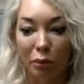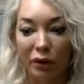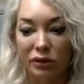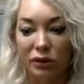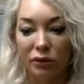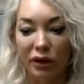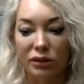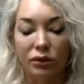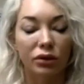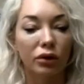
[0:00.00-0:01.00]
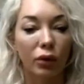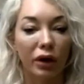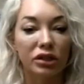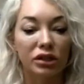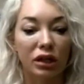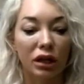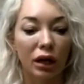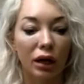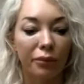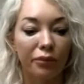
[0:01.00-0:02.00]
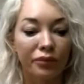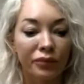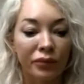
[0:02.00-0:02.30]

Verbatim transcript: But to answer your question, um,